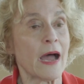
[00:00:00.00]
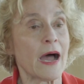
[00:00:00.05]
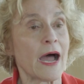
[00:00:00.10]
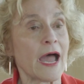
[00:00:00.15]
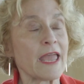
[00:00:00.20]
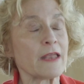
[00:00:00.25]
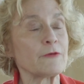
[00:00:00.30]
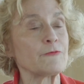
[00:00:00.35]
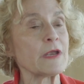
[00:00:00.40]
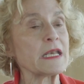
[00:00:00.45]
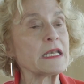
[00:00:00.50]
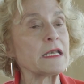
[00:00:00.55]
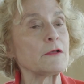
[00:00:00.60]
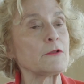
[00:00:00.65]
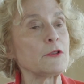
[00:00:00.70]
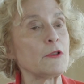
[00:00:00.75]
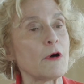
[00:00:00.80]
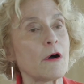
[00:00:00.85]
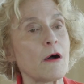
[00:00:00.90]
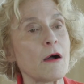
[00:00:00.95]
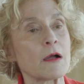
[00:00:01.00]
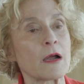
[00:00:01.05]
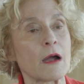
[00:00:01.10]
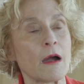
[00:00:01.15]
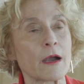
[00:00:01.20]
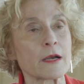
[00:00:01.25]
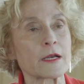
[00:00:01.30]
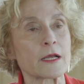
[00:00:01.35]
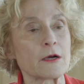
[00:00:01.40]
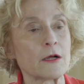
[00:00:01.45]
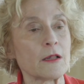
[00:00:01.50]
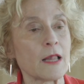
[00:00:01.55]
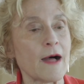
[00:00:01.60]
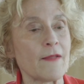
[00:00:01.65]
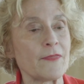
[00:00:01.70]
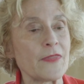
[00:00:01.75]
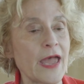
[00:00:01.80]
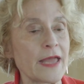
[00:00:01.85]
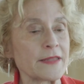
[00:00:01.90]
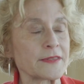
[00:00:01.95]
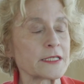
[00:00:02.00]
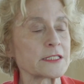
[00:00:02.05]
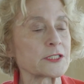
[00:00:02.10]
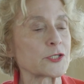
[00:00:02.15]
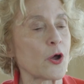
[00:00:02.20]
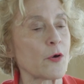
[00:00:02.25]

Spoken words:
I had written a long article on that that's